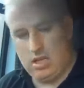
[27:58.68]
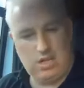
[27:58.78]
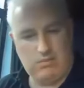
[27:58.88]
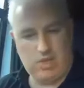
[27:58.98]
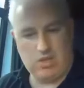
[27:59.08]

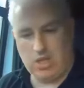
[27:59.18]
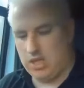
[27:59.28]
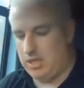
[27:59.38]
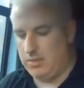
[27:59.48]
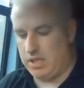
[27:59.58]
I'm just going to
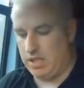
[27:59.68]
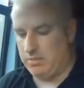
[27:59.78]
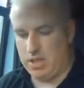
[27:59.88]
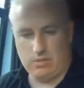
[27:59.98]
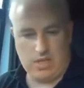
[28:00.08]
take my time
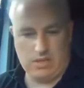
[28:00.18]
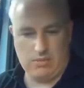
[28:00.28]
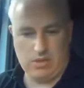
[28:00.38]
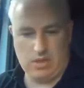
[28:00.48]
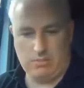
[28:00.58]
this one. I'm
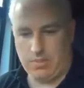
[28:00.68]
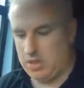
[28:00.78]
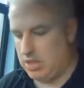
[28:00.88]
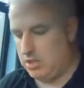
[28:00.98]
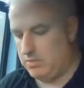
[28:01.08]
not going to bust